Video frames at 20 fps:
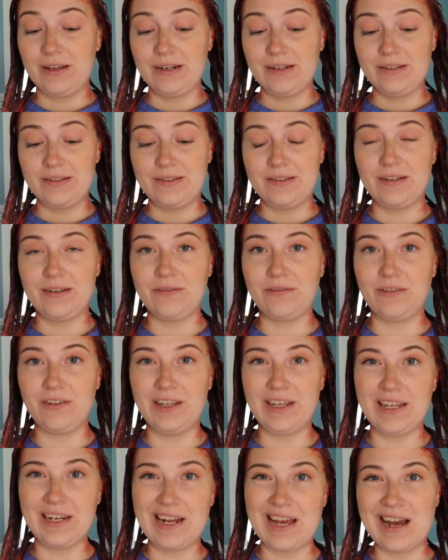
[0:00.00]
that sit for
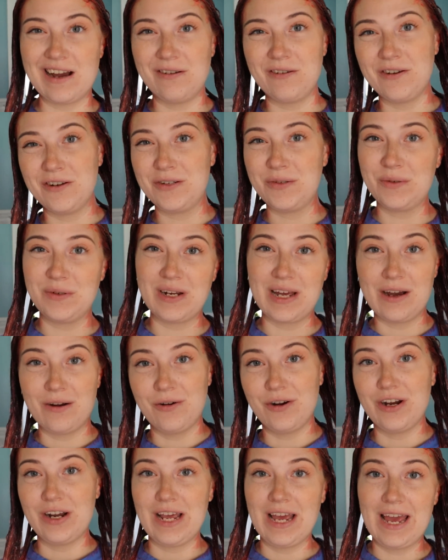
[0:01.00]
like an hour to an
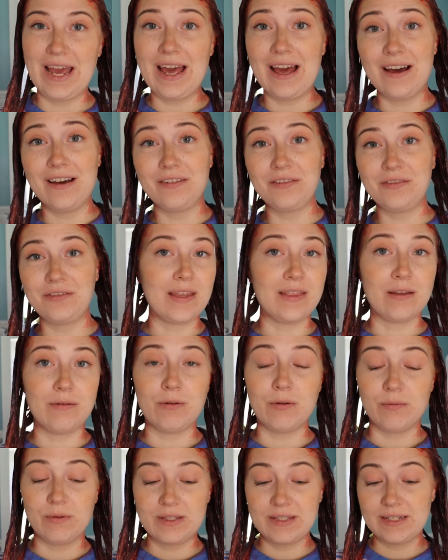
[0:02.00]
hour and a half. And then
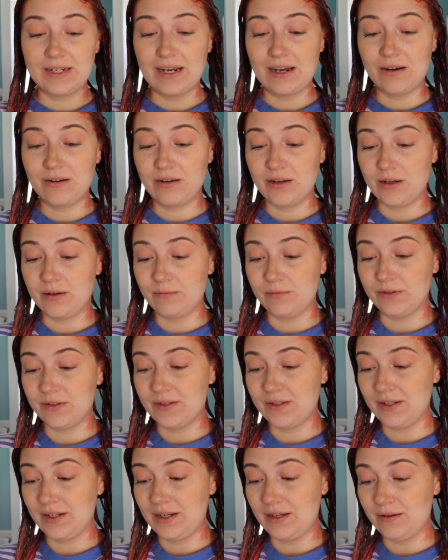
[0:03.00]
we'll rinse it out and we'll
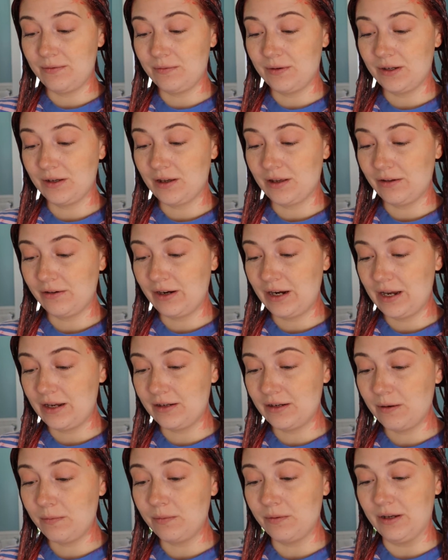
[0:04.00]
see what color I
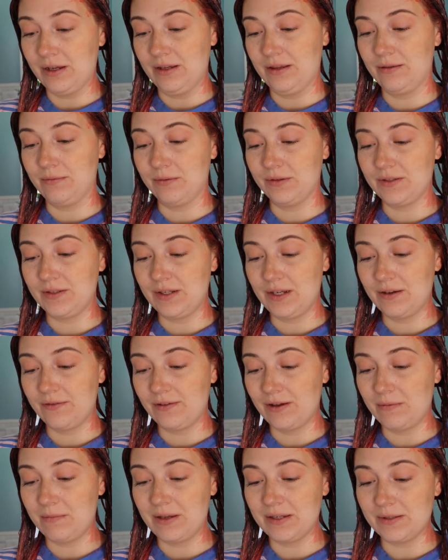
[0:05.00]
end up with. We'll see if
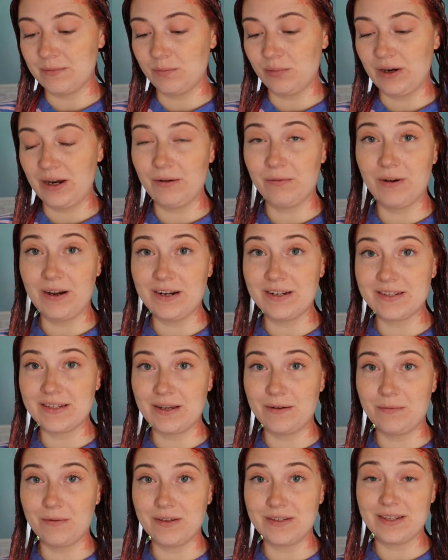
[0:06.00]
I'm as bright red as
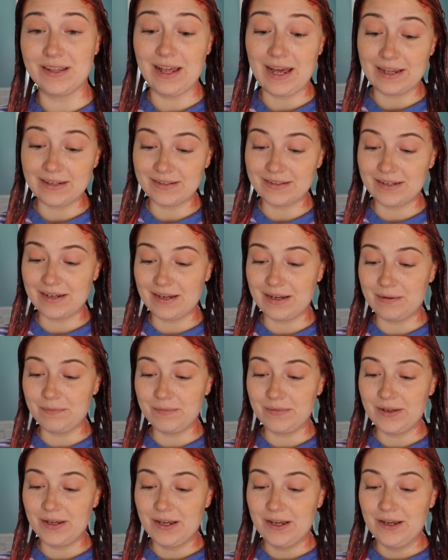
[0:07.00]
I was last
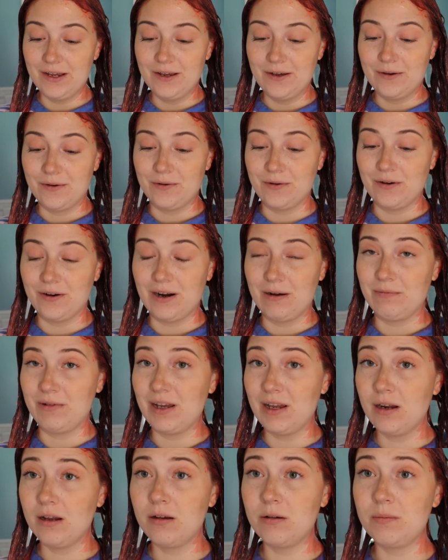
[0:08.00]
time or I'm
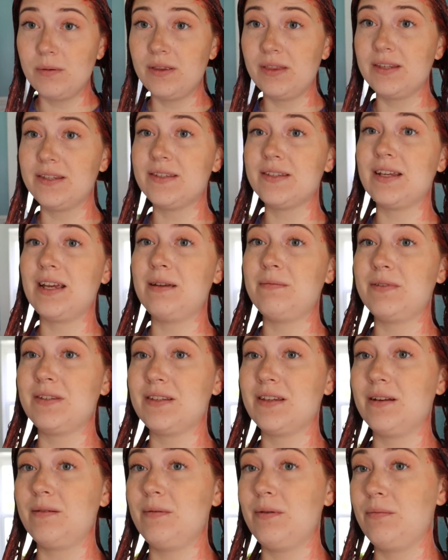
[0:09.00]
kind of hoping this time it's
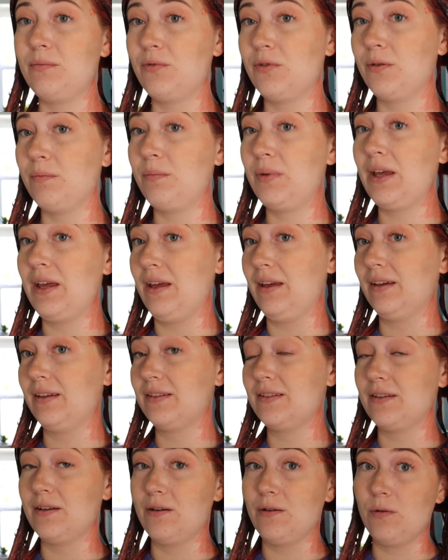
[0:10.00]
going to be more pink.
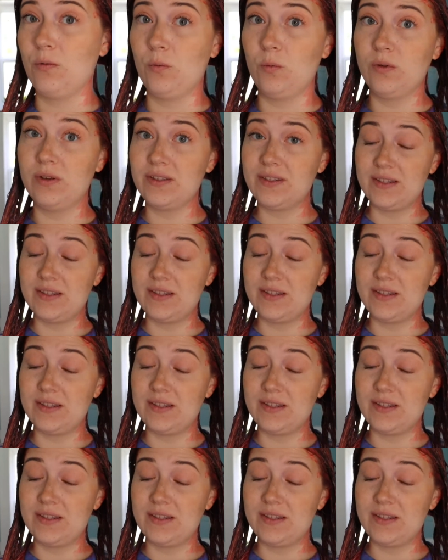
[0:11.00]
So we'll